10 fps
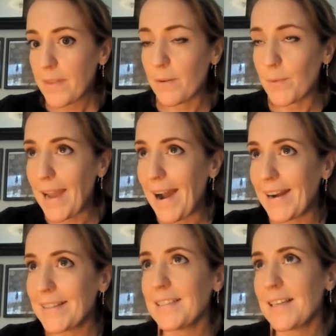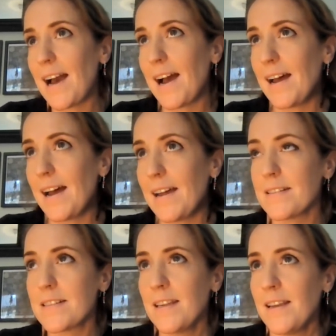that we had.
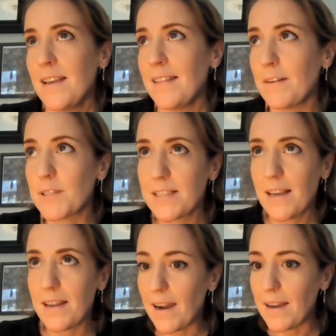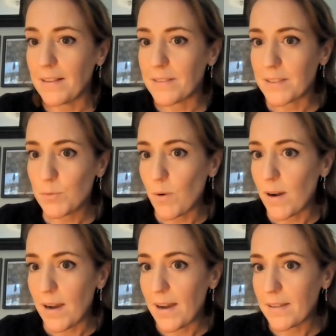And there were certain islands
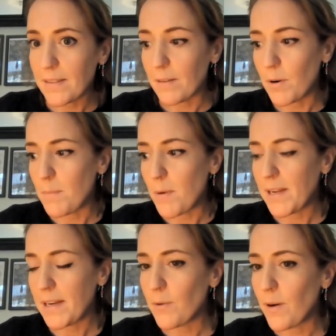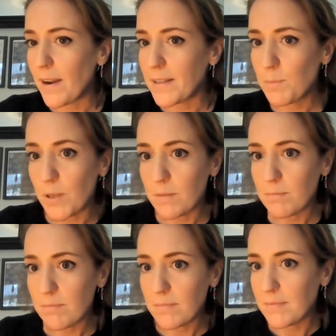where there were marine iguanas, but
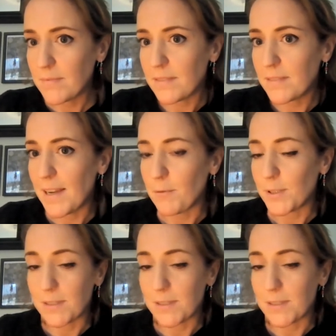there